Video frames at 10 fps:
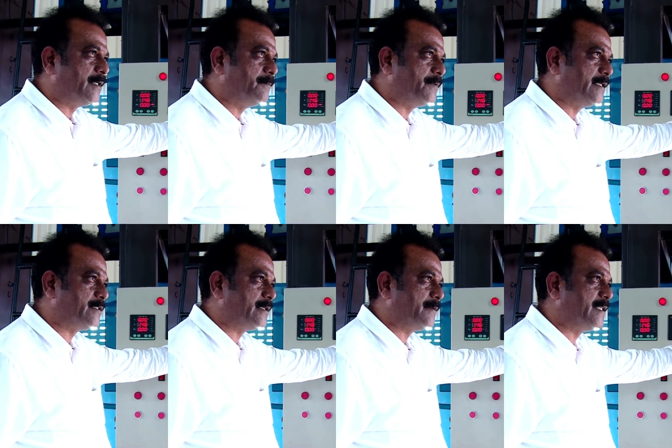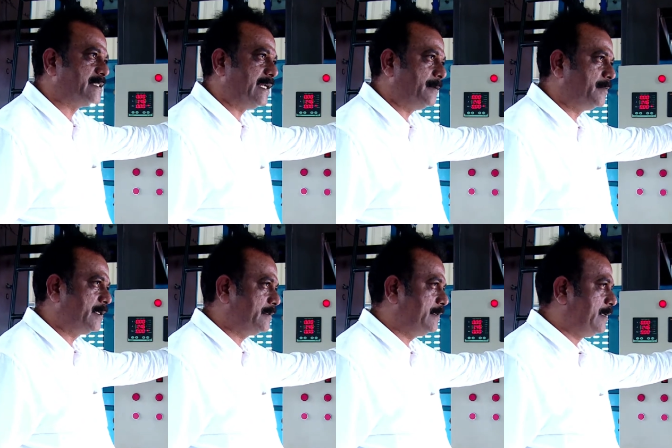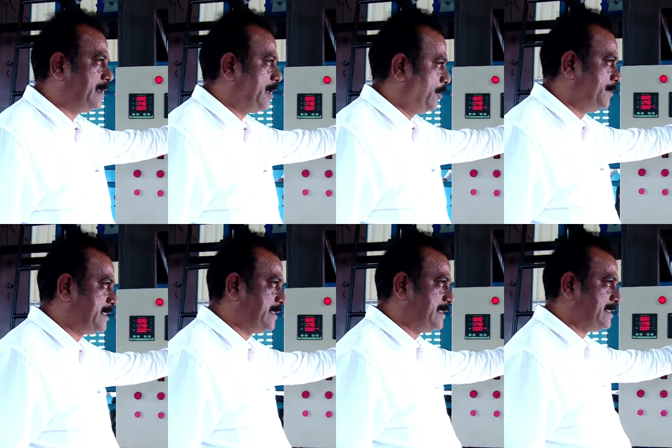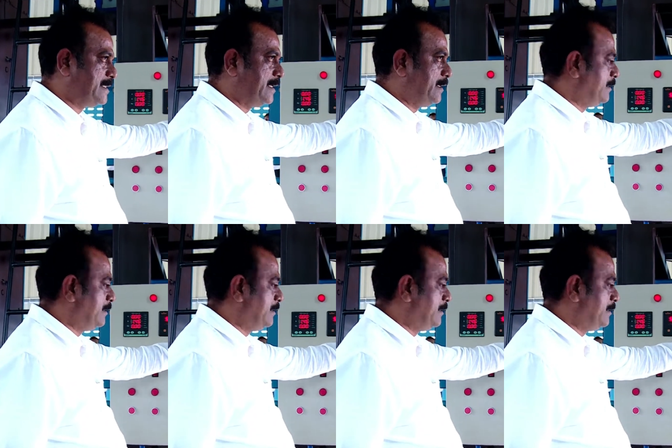temperature of the chamber, how much it is there.